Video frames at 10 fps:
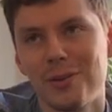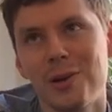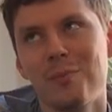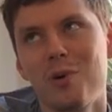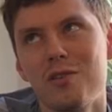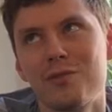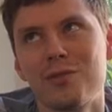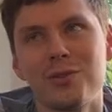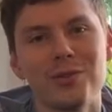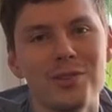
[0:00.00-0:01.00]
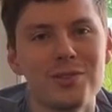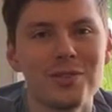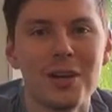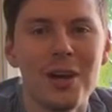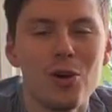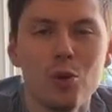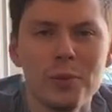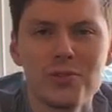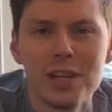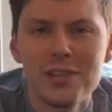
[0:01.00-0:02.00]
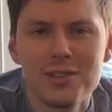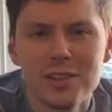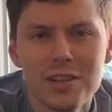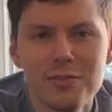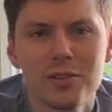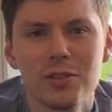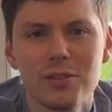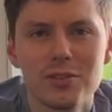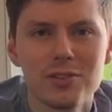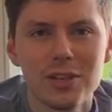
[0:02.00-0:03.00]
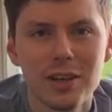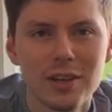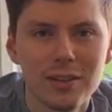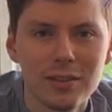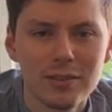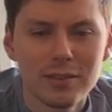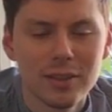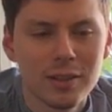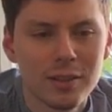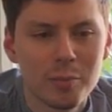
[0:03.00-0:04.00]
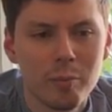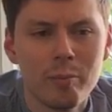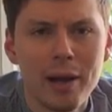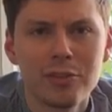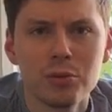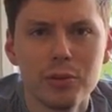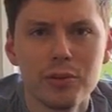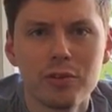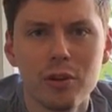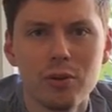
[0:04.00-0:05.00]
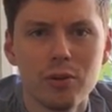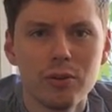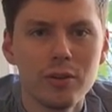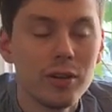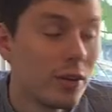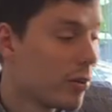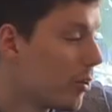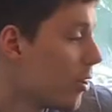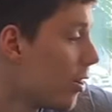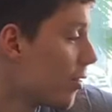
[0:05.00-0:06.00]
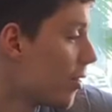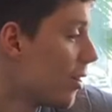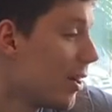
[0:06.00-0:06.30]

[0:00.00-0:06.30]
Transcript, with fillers: above this almost insignificant uh, uh, battle that's going on on earth.